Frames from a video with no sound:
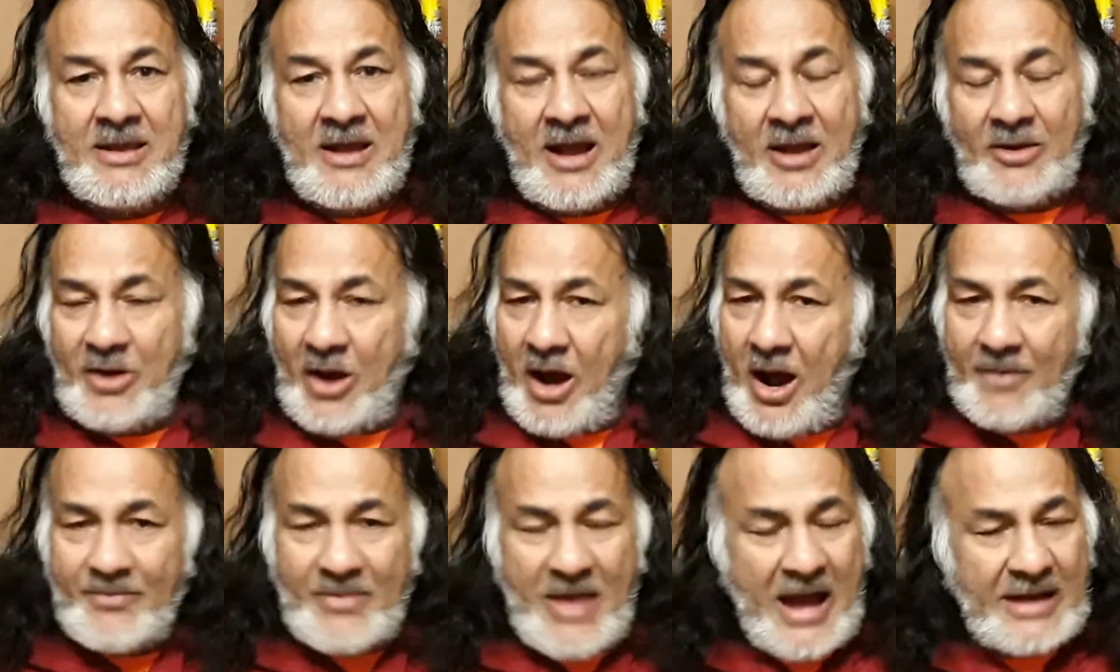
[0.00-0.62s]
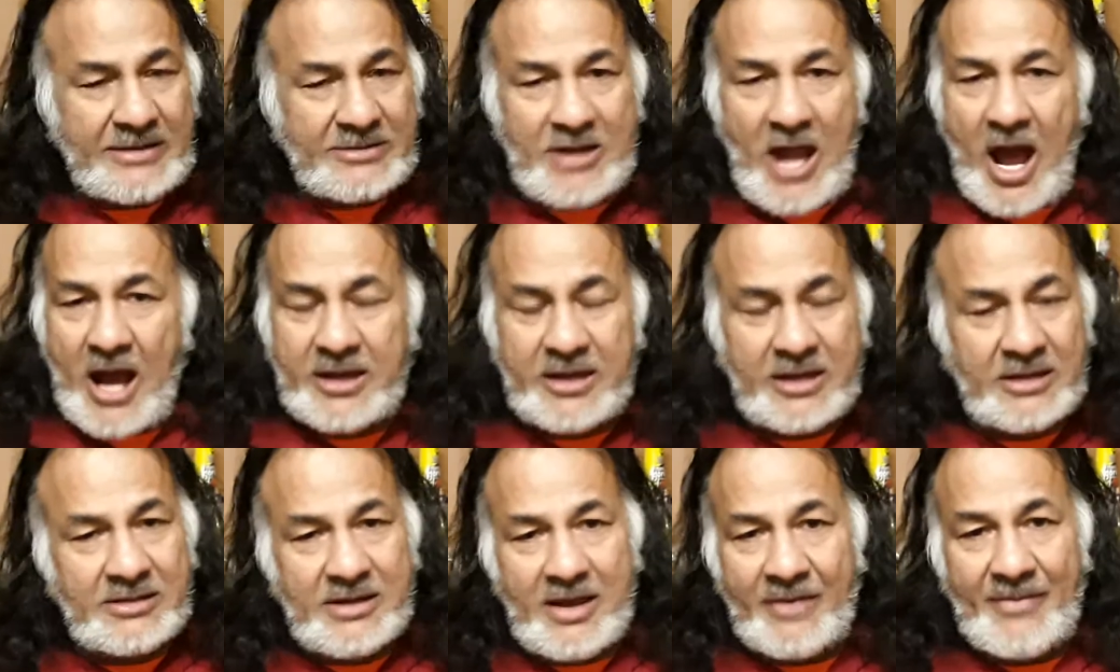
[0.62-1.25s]
Now, I'm not
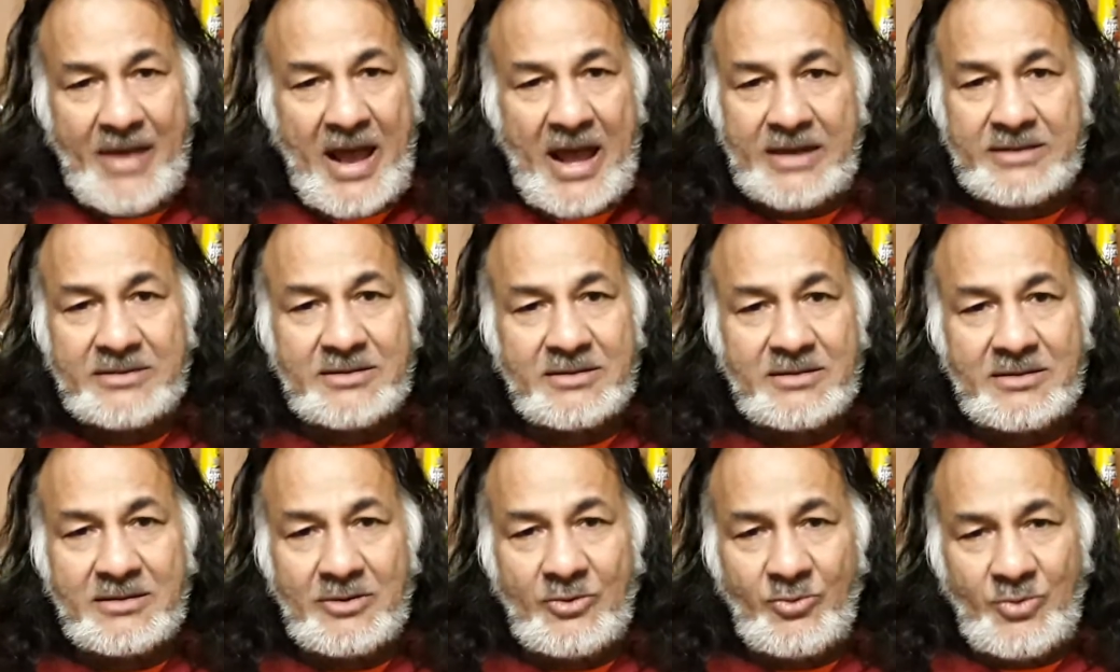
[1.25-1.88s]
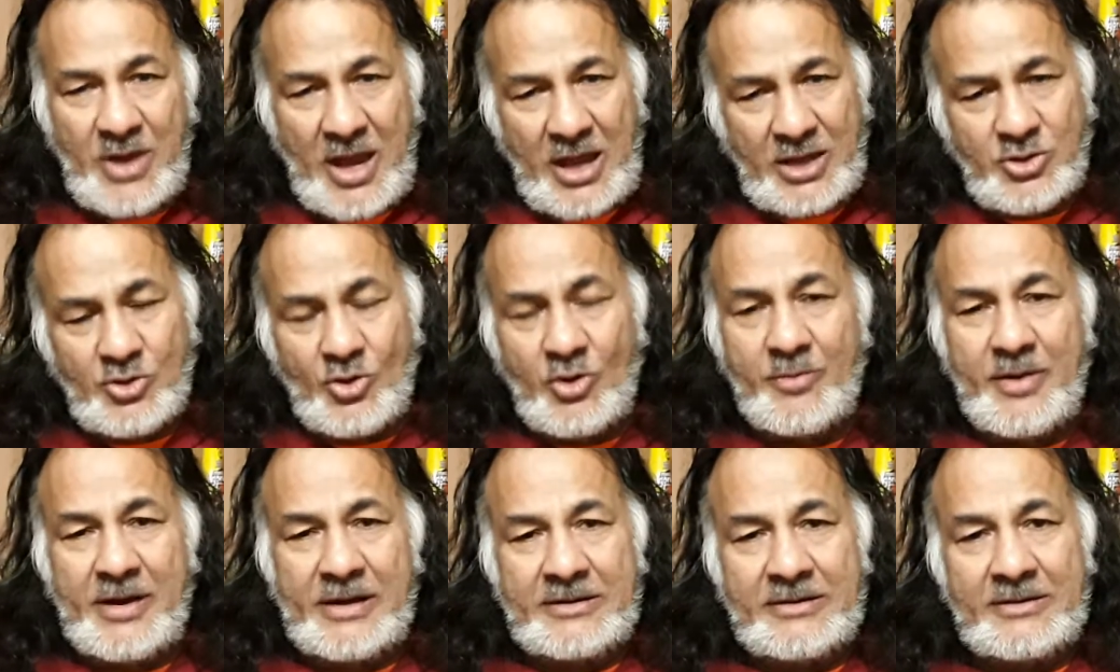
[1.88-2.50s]
knocking the man. We are
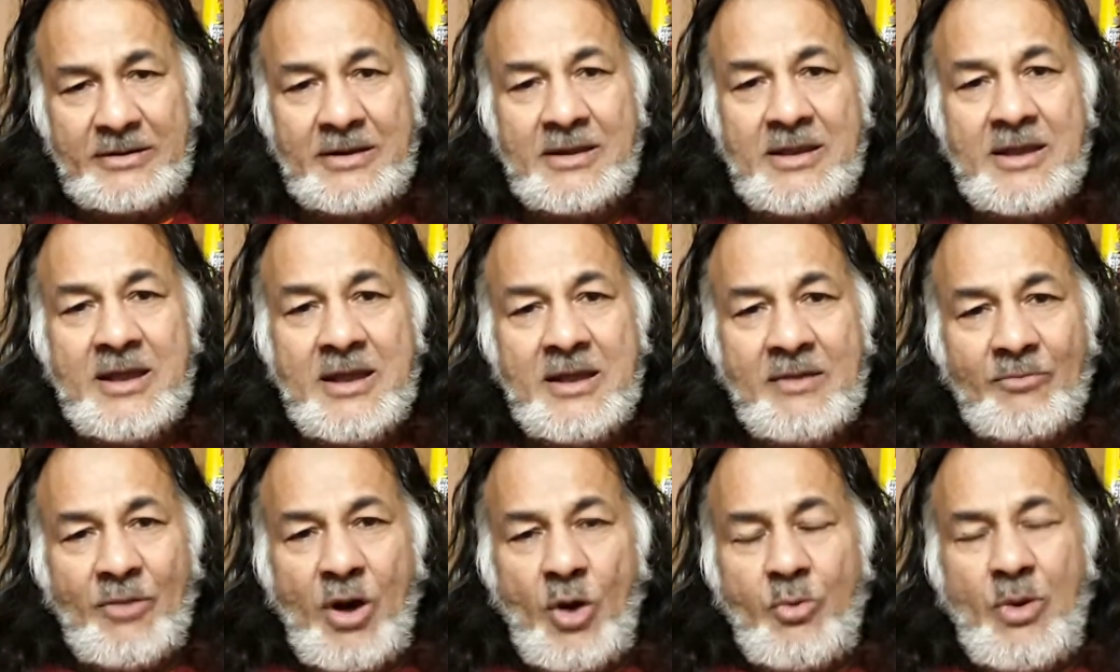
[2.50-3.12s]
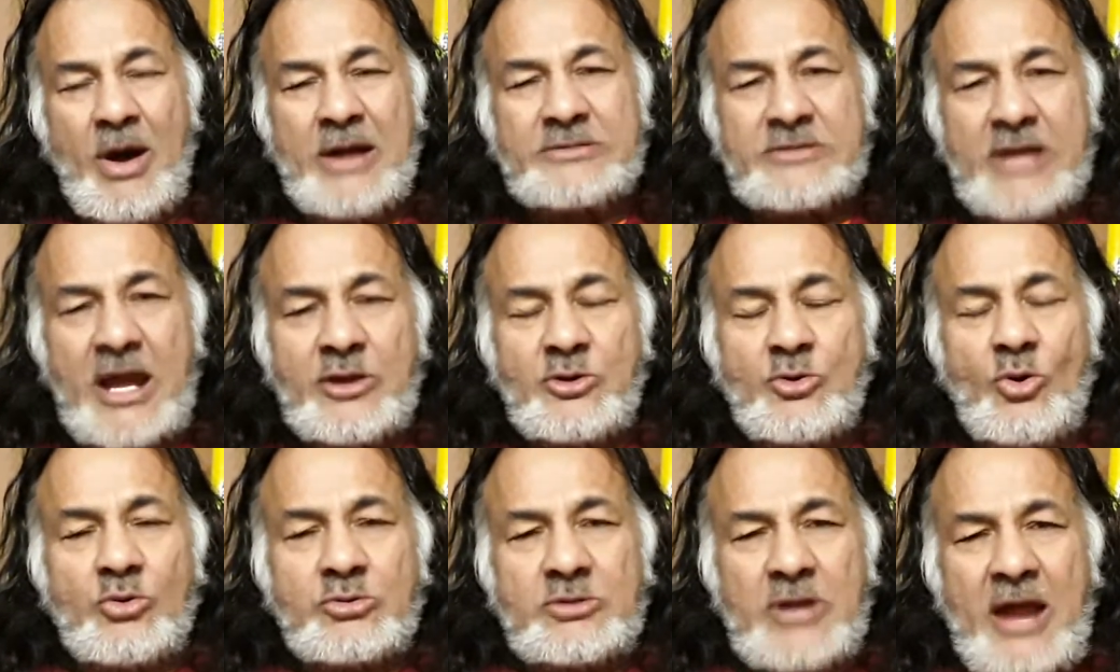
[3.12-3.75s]
human. But what I
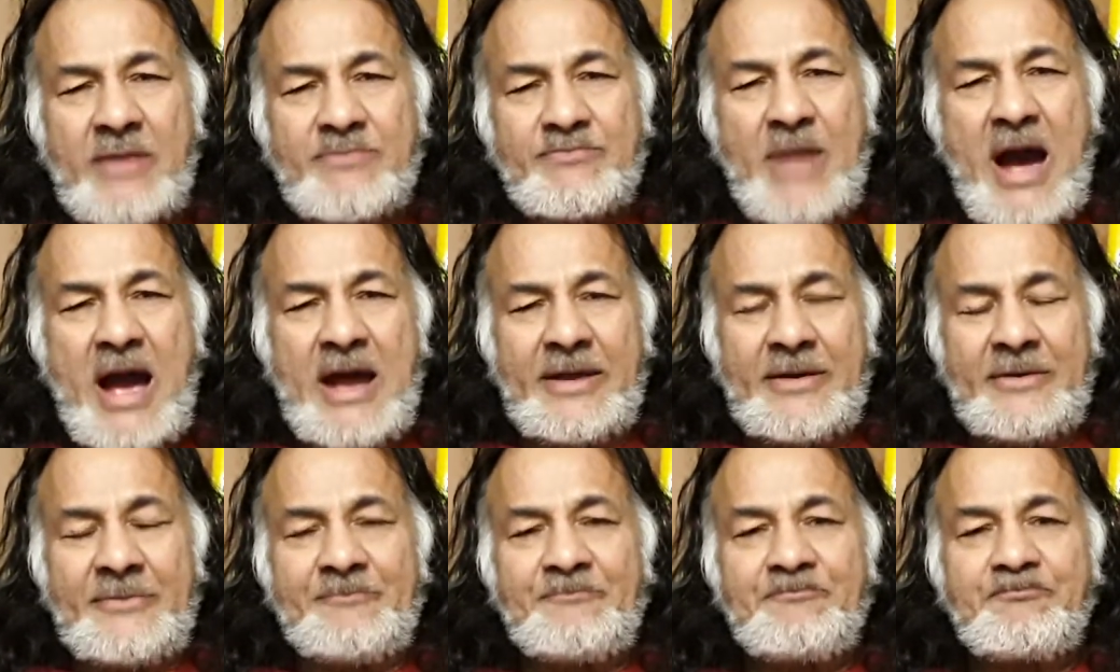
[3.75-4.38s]
don't admire